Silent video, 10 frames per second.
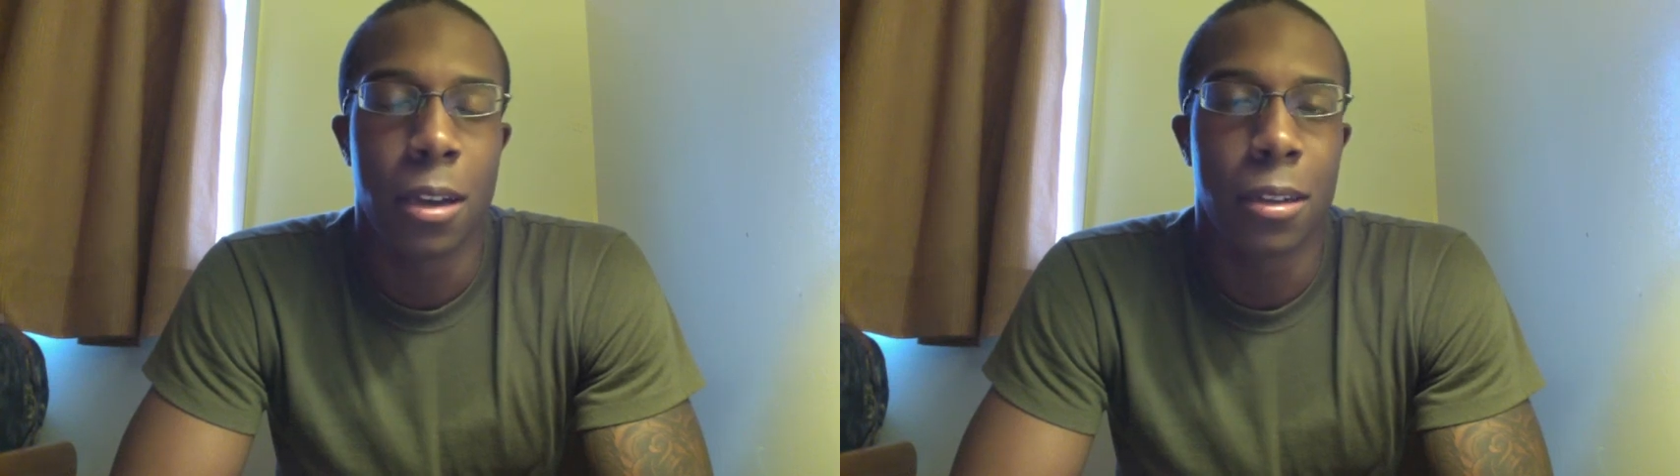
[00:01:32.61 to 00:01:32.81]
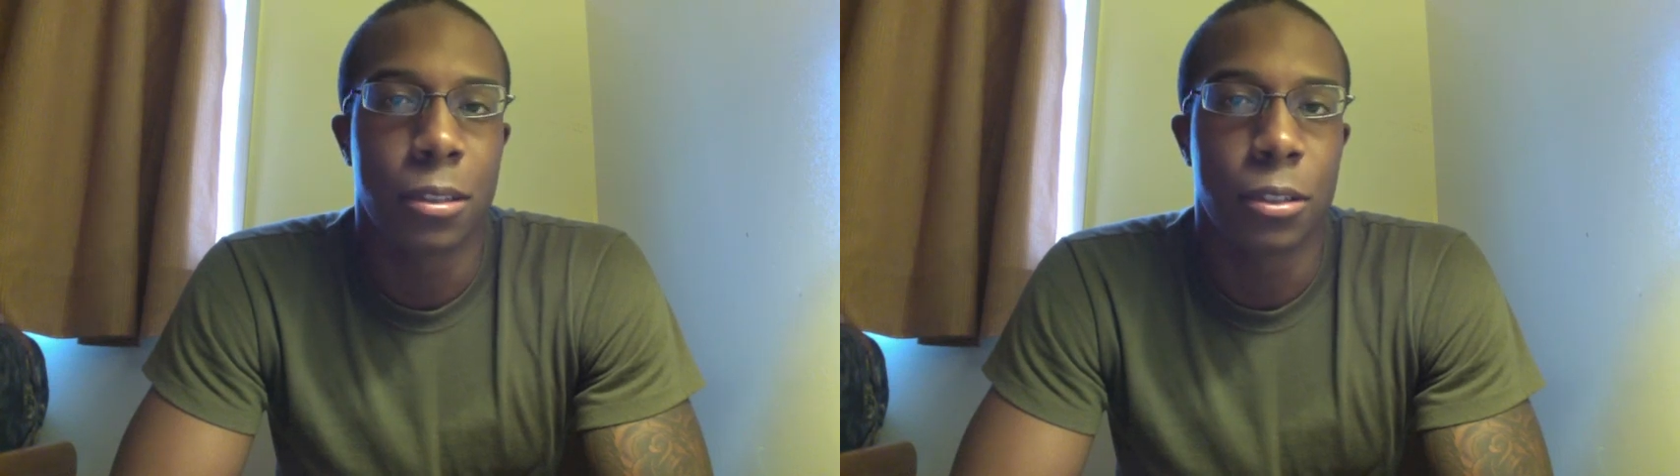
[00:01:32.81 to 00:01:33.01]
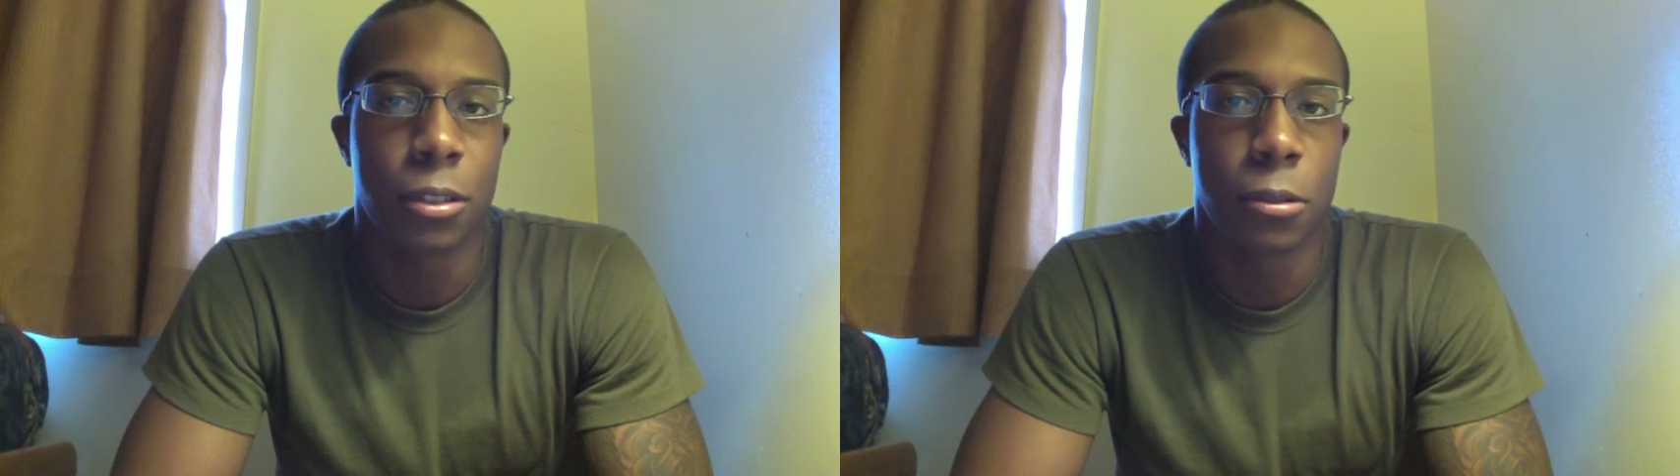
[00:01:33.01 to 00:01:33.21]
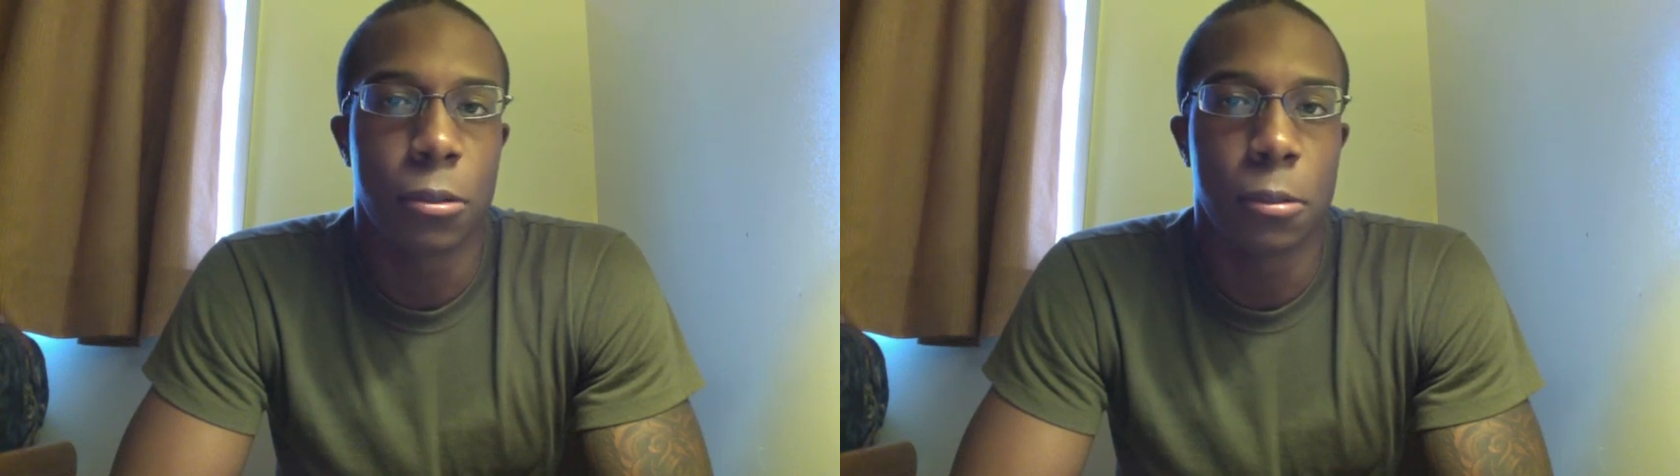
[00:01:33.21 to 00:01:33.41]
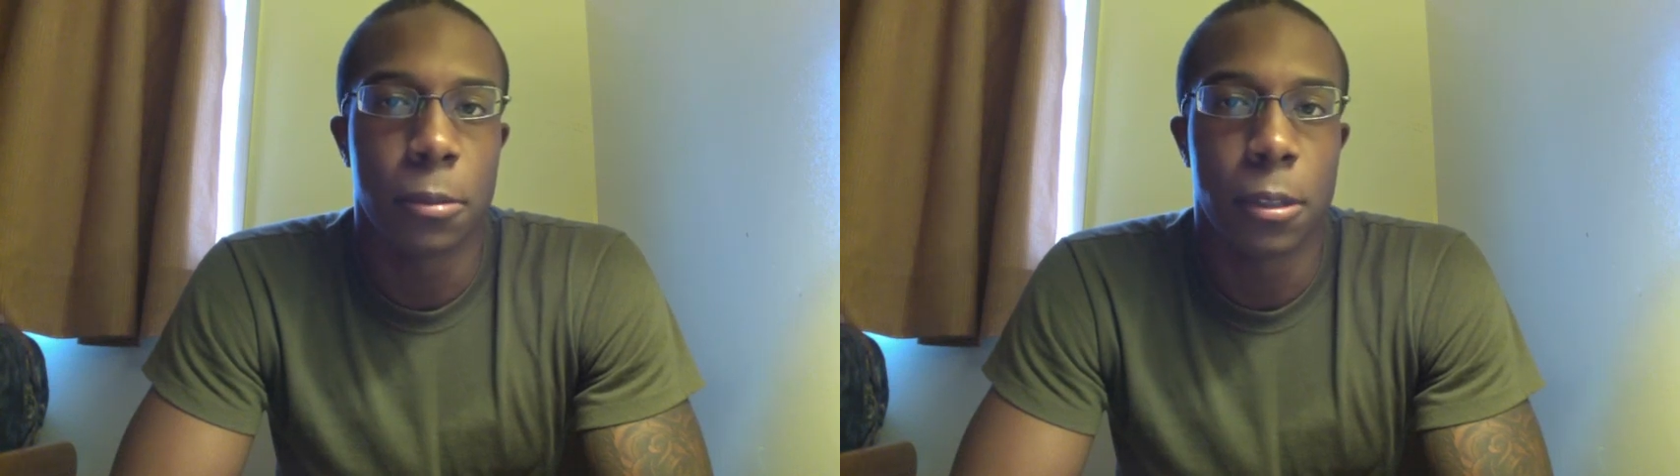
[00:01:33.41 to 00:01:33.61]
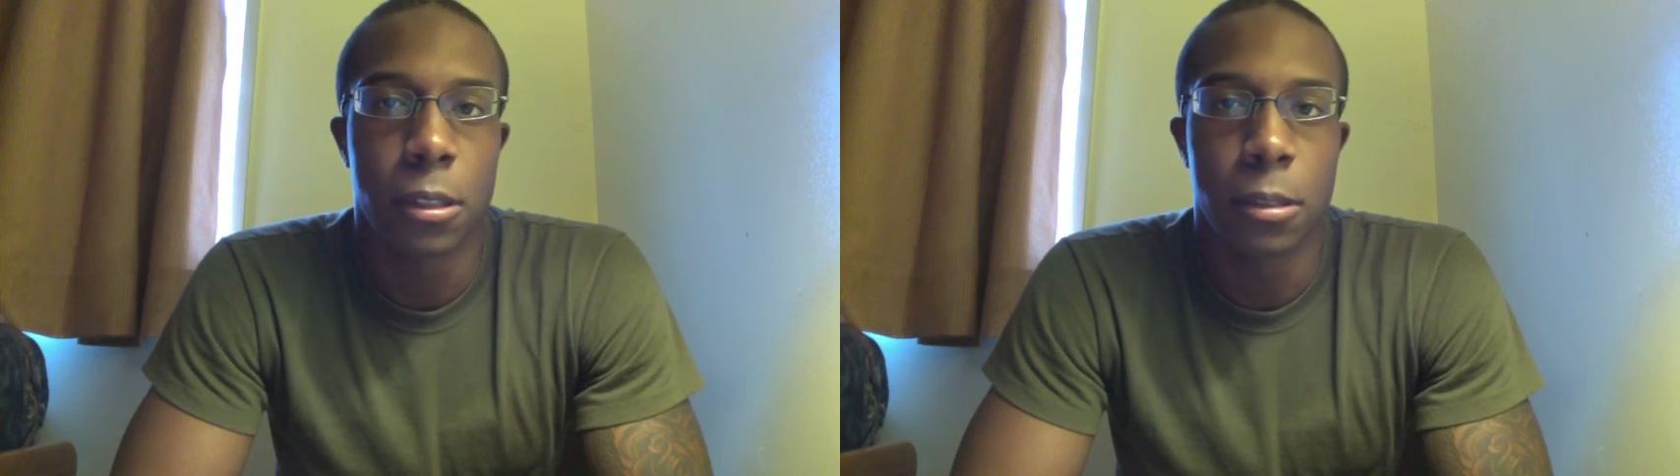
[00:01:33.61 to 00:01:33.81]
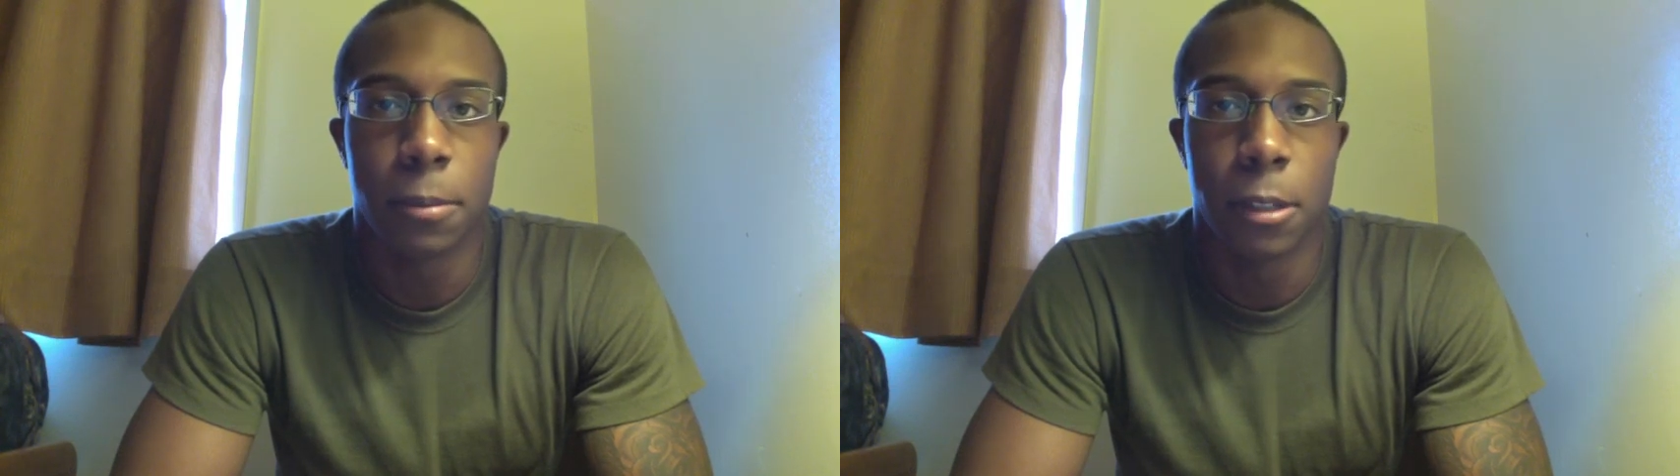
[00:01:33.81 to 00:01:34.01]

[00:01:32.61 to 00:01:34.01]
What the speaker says: I didn't struggle too much,